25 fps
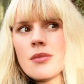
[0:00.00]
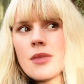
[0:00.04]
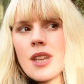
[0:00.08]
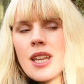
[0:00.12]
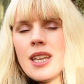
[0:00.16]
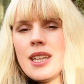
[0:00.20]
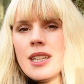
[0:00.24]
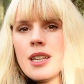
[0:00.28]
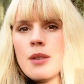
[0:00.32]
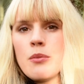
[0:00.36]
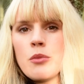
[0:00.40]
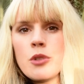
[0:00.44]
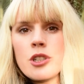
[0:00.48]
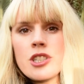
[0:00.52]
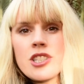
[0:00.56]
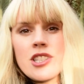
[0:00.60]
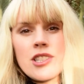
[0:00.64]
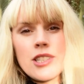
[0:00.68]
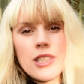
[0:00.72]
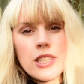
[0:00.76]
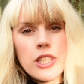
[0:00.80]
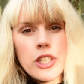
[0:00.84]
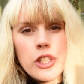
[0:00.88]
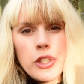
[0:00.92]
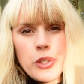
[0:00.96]
a more
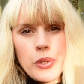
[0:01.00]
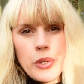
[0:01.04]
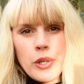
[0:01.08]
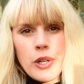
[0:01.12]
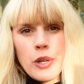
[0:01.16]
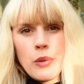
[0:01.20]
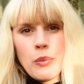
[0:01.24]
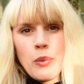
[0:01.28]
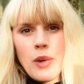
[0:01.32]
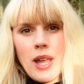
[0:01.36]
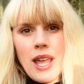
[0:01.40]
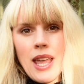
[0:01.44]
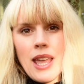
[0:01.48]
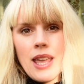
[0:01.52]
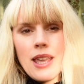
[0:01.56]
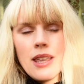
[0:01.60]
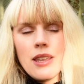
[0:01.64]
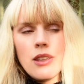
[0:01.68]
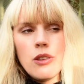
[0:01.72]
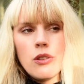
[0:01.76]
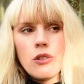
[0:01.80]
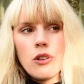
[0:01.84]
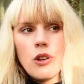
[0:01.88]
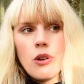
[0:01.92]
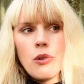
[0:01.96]
secure way,
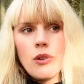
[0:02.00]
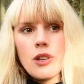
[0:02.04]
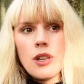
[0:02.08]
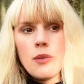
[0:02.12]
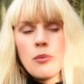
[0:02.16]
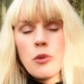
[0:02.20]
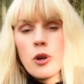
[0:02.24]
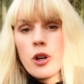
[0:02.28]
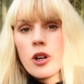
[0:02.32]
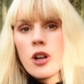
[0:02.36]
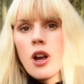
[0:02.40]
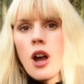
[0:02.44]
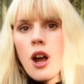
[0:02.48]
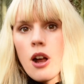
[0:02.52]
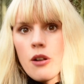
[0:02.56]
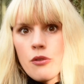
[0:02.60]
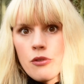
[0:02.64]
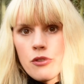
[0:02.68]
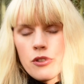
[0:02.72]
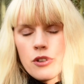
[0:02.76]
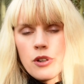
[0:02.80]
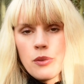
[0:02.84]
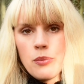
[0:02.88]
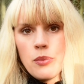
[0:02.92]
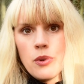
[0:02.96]
in a more
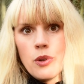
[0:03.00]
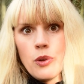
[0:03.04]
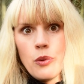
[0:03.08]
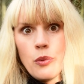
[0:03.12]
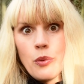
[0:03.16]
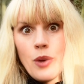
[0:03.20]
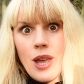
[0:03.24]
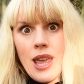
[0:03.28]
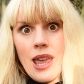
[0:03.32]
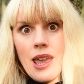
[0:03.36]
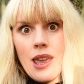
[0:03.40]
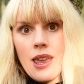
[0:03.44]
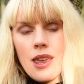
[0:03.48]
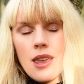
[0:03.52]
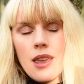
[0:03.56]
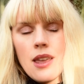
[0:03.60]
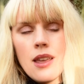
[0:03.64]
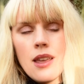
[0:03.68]
comfortable way.